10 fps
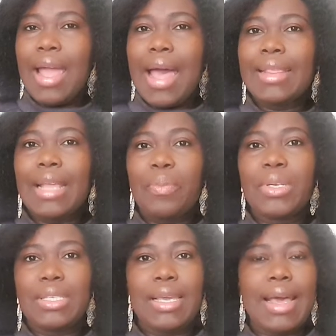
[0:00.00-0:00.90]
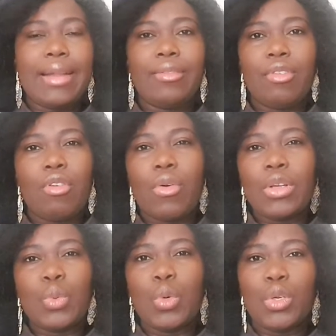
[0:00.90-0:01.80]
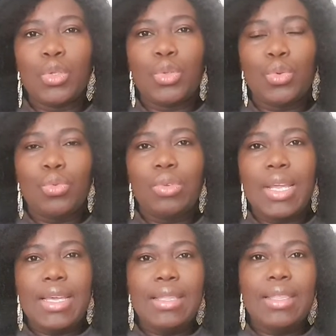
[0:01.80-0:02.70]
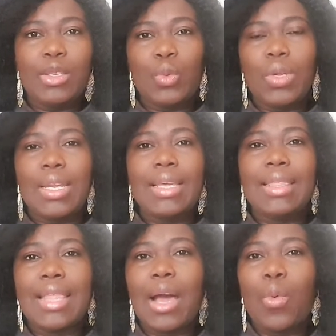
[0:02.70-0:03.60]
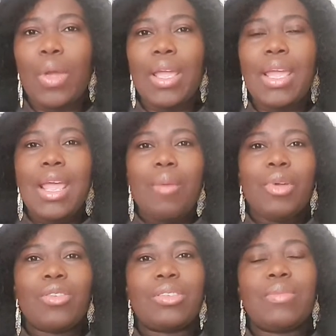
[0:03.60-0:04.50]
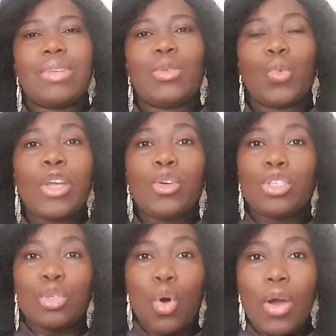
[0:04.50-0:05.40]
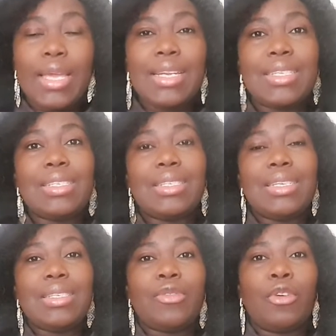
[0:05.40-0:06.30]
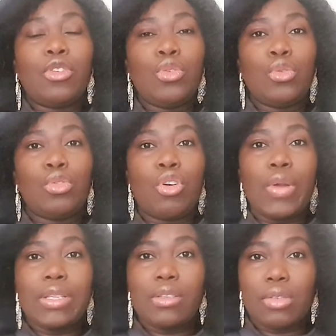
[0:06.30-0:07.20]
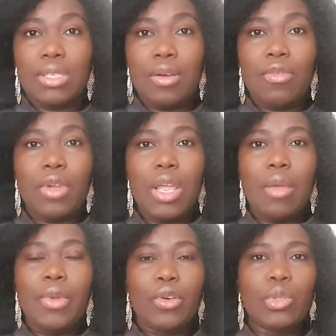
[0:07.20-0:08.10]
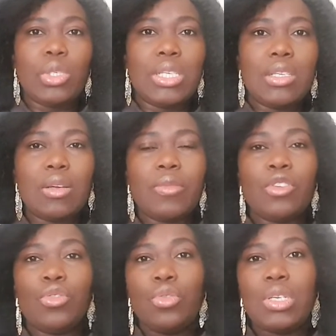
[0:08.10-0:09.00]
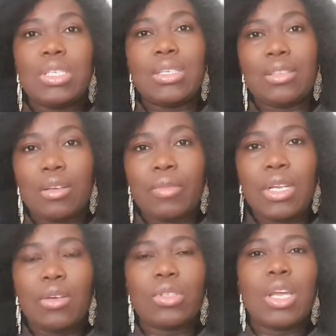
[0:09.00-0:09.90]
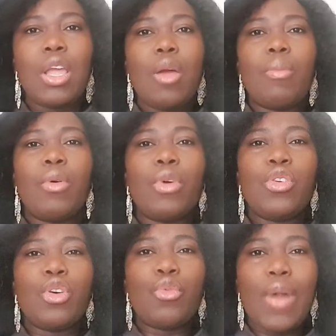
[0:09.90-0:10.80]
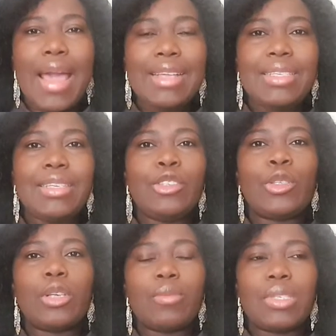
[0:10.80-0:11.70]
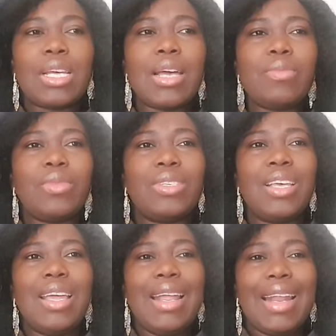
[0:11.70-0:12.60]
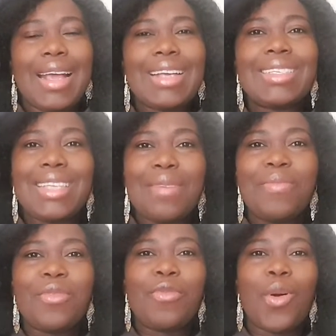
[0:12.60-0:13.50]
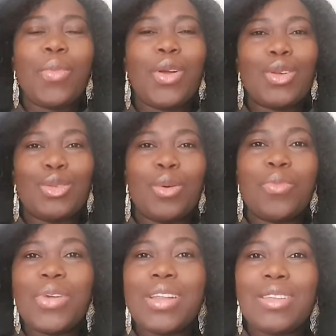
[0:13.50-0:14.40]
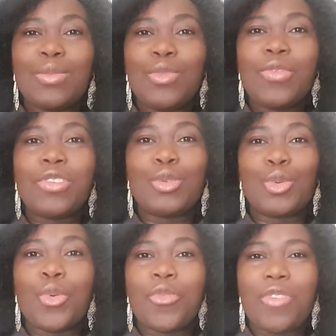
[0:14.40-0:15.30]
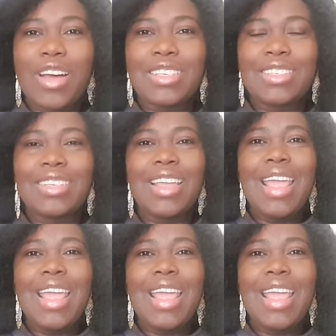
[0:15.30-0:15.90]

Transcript: And that person can correct one or two, lay it this way, lay it that way. Because sometimes when you're talking, it is easy for you to correct yourself, because you say something, you quickly say something else. But when you're writing, sometimes, like I said before, because your brain is moving so fast